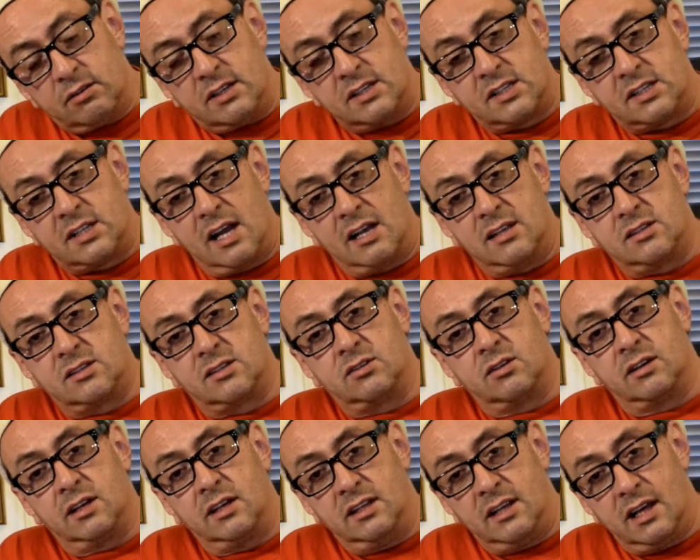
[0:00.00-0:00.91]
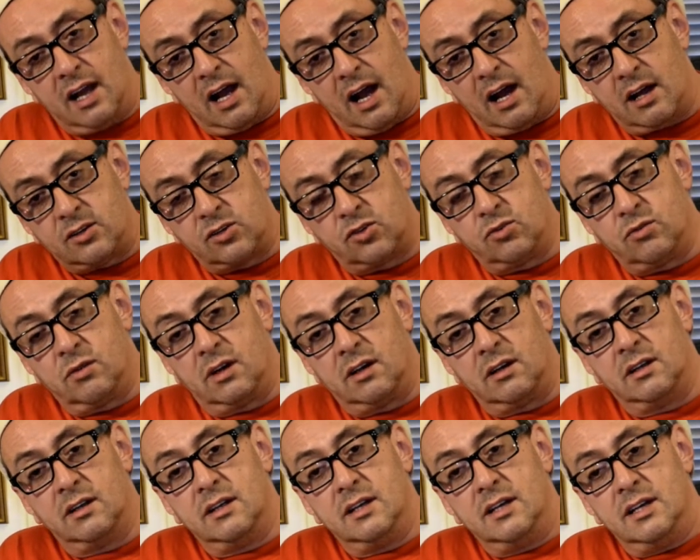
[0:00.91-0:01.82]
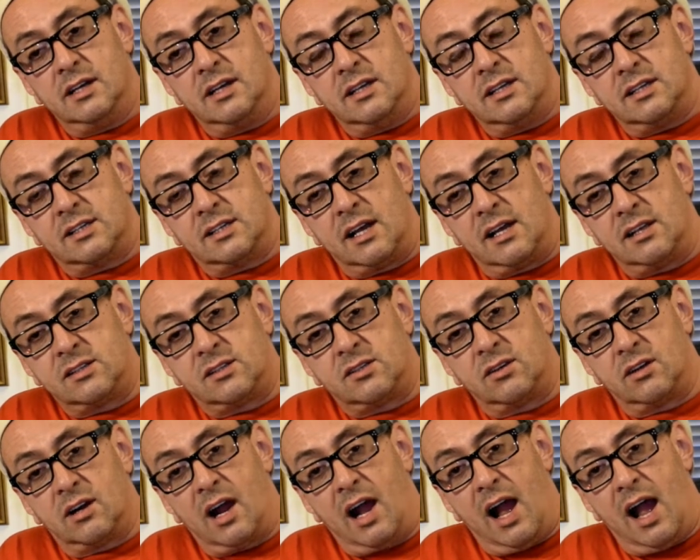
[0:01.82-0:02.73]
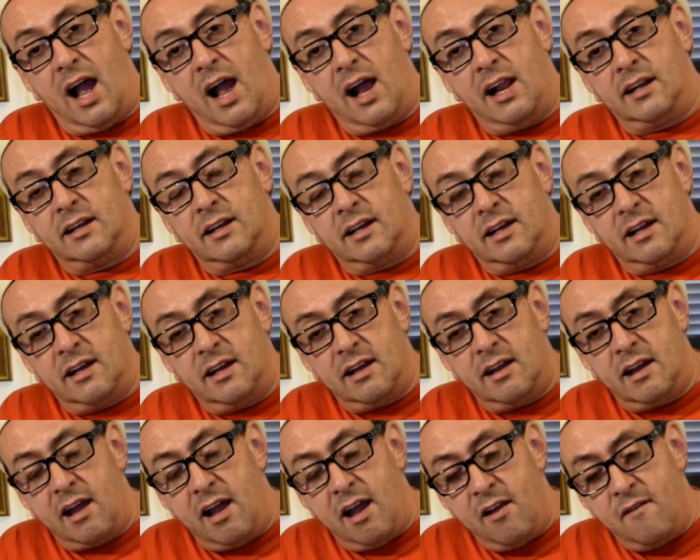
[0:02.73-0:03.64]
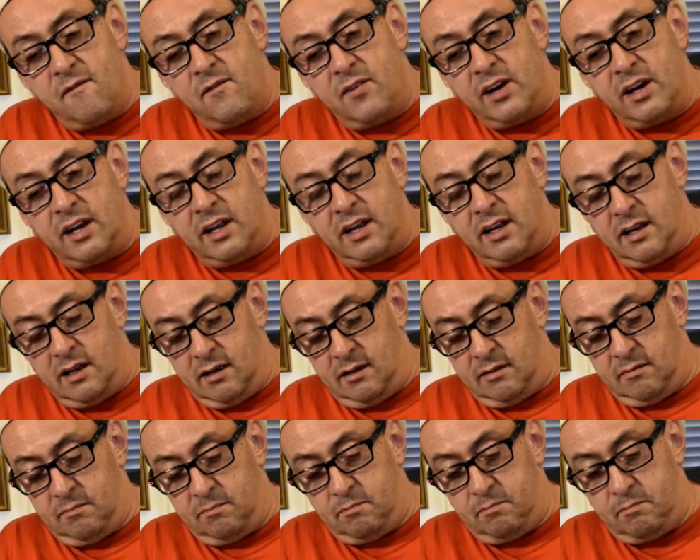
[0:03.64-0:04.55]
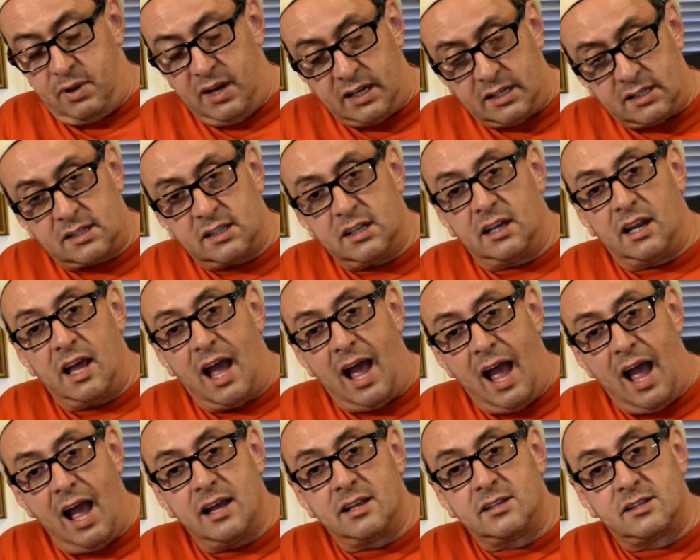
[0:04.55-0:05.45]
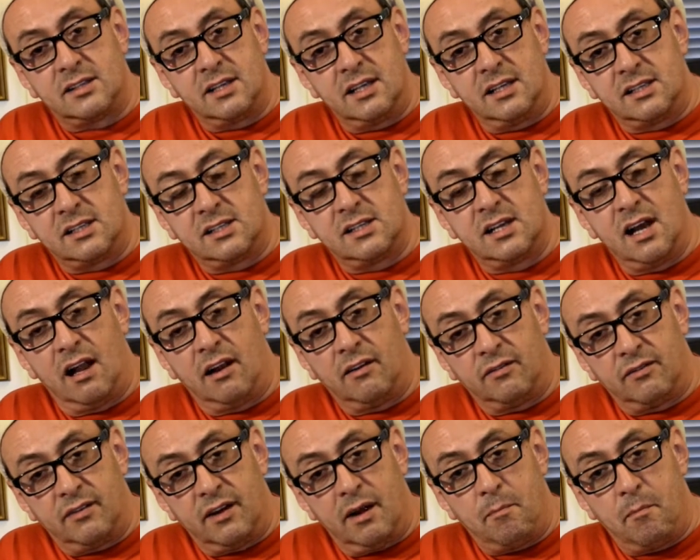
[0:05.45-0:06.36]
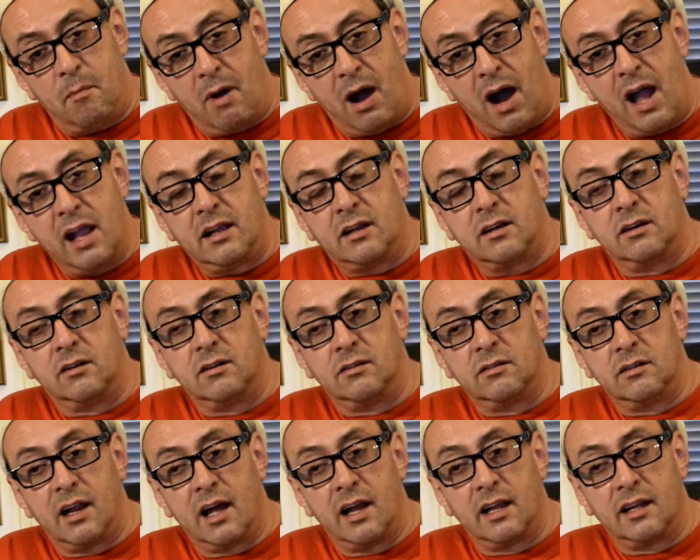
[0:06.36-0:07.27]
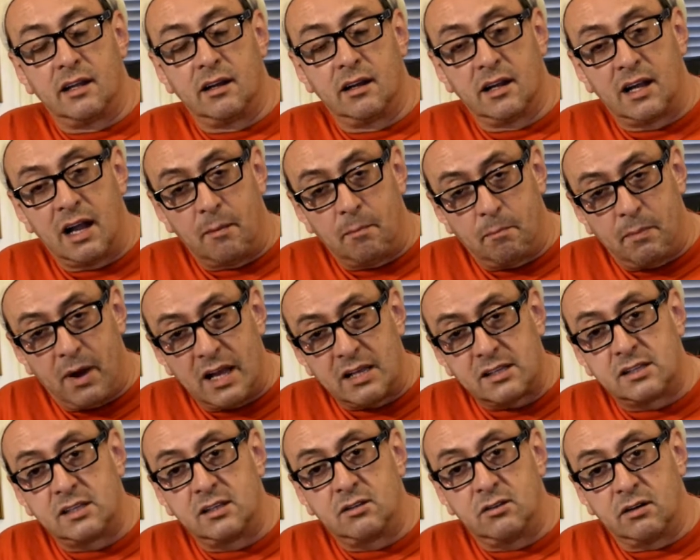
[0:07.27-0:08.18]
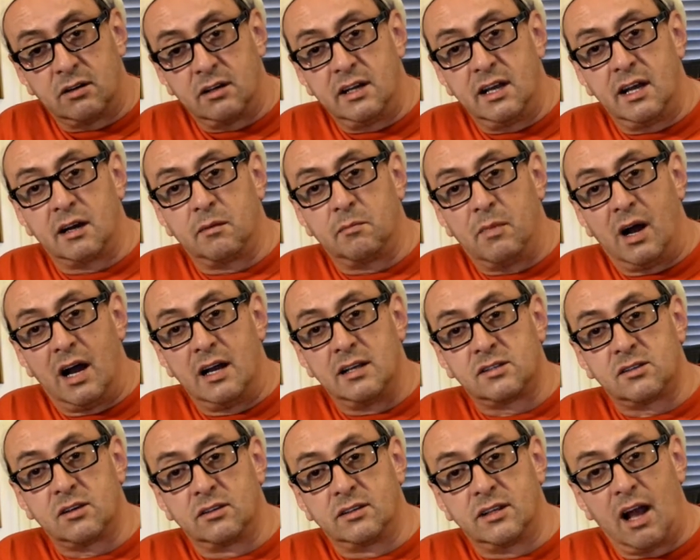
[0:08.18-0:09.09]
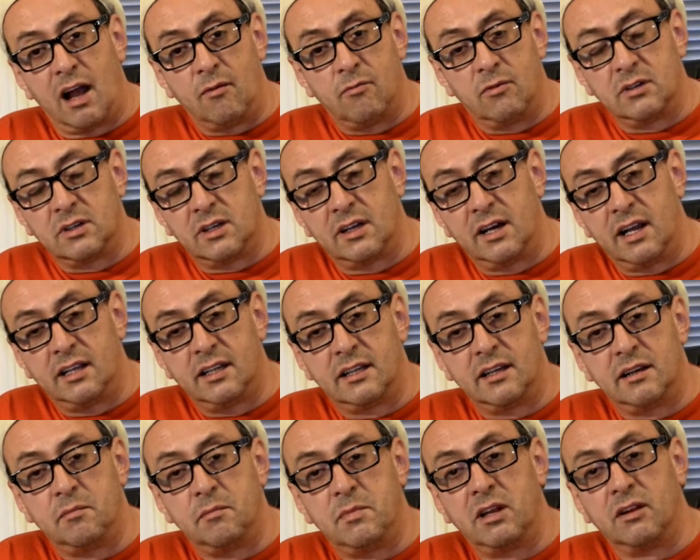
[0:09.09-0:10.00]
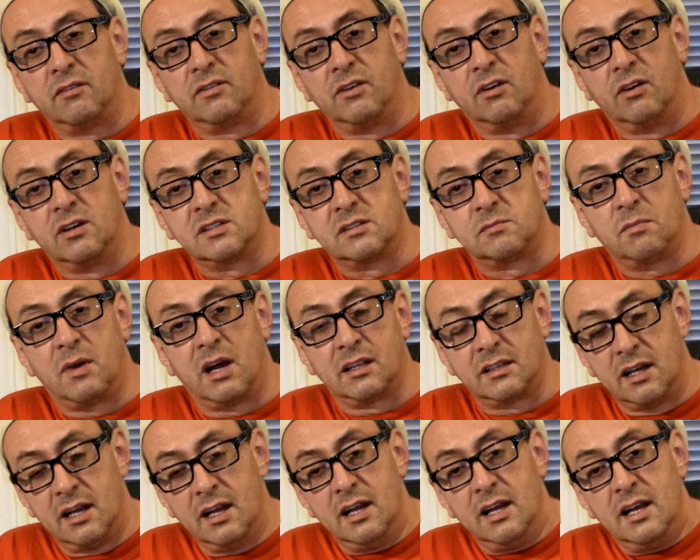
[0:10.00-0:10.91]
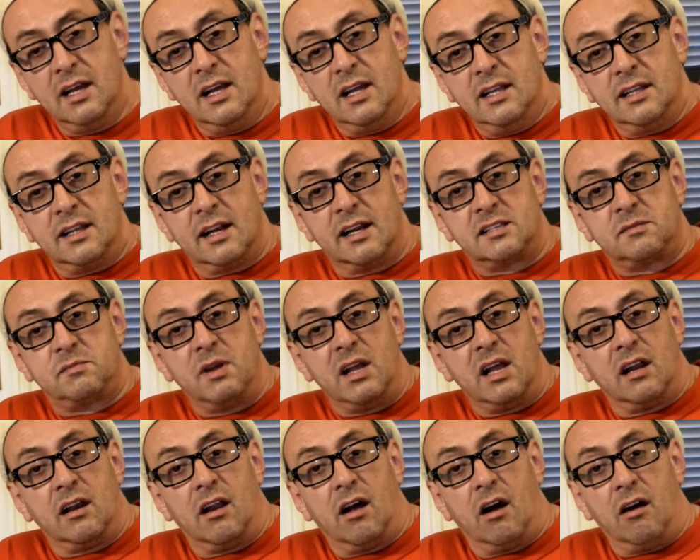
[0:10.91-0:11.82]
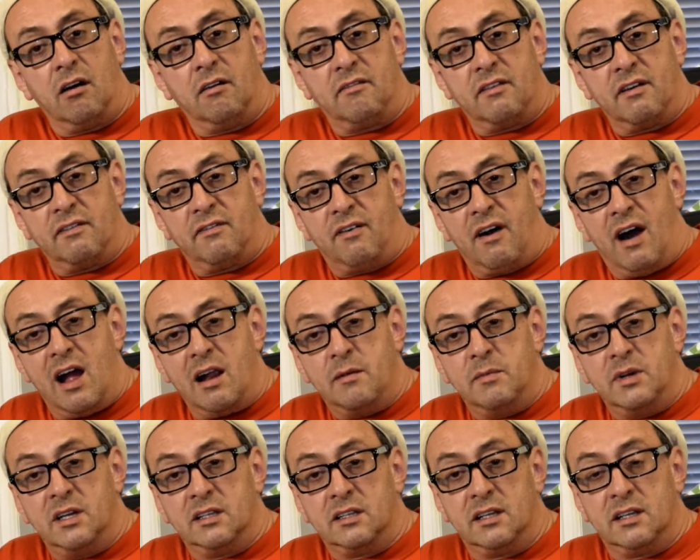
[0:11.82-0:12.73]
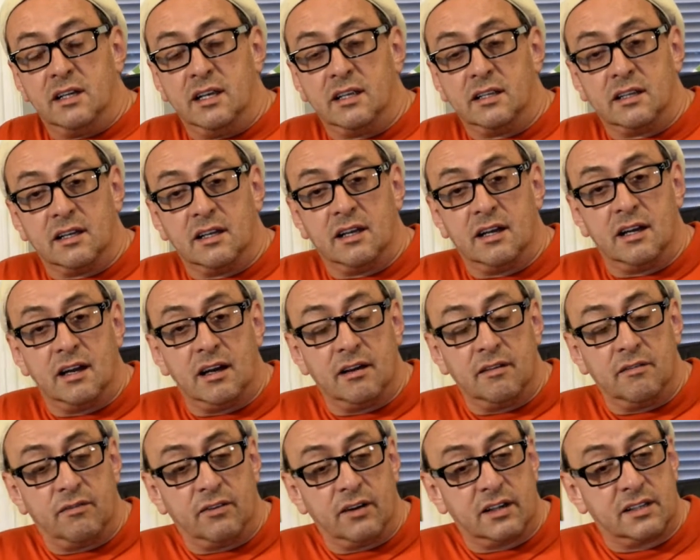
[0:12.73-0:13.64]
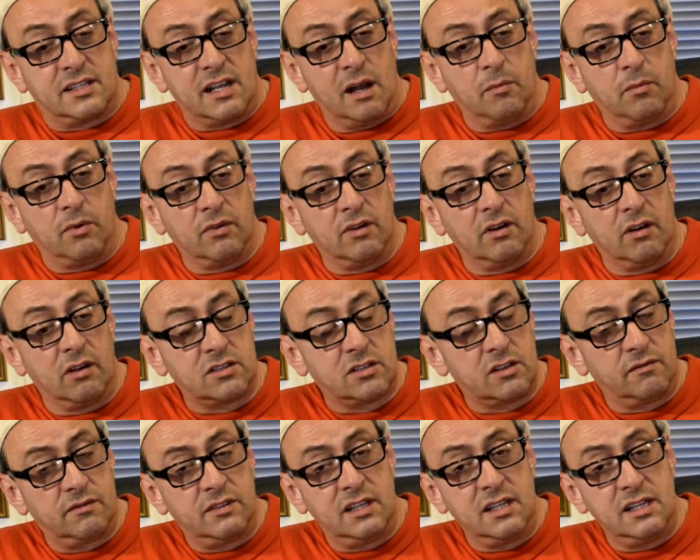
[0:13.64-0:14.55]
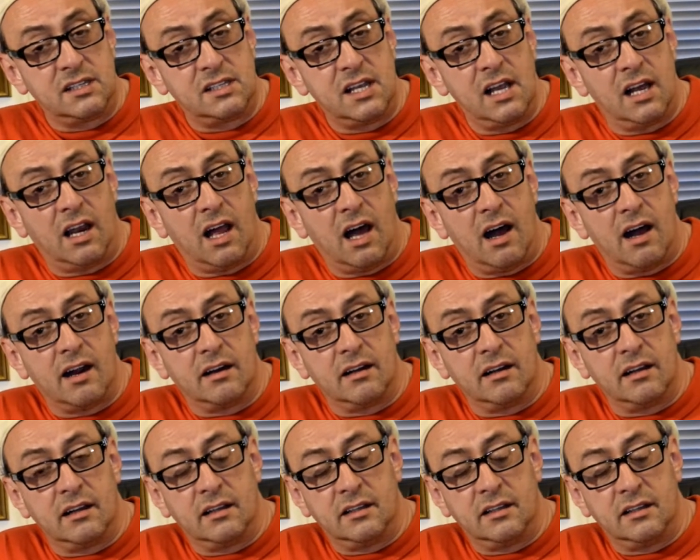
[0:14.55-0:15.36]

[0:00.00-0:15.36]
the sensor in the actual sensor, and every pixel has itself a micro, like a capacitor nearby, so that will create a bit of noise, but there's been a lot of refinement in it. For example, lots of DSLR